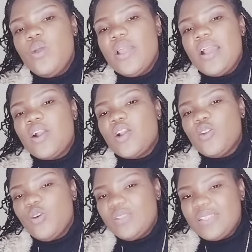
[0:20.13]
a
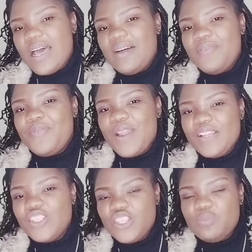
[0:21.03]
closer
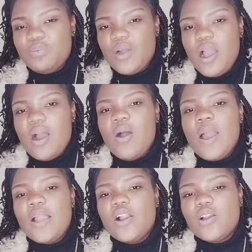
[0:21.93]
friendship or
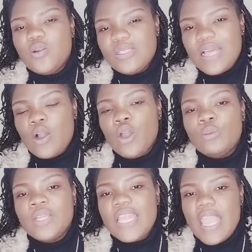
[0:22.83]
a closer
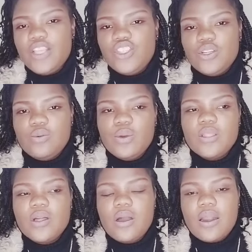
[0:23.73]
communication
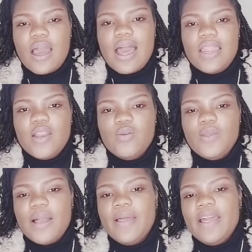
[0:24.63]
with God.
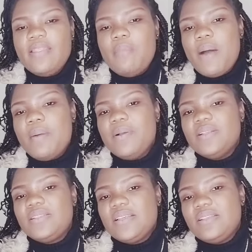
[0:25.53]
Hallelujah. The Bible
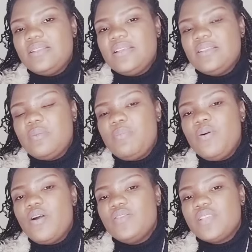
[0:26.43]
says in the
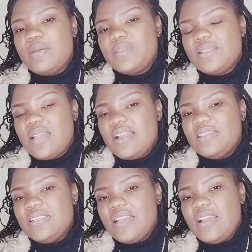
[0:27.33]
book of Psalms
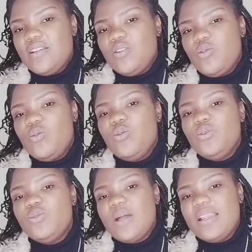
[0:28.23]
99, who
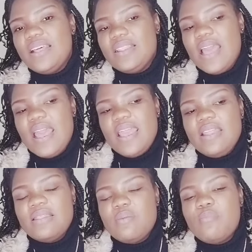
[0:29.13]
dwelleth
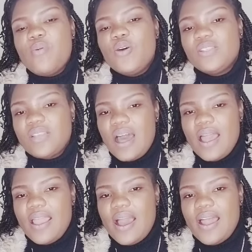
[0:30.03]
in the most
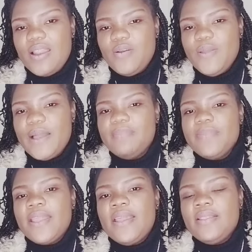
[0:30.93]
high, hallelujah,
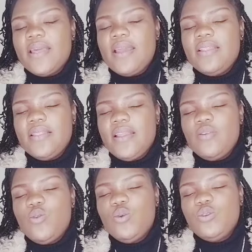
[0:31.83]
in the in,
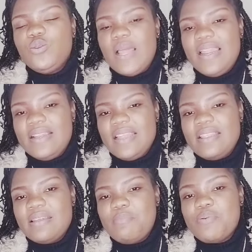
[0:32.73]
in who dwelleth in
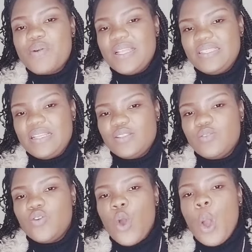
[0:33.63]
the presence
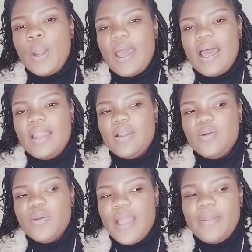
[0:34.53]
of God,
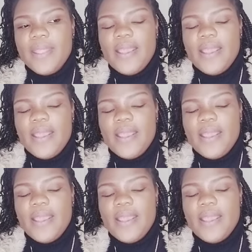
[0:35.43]
hallelujah.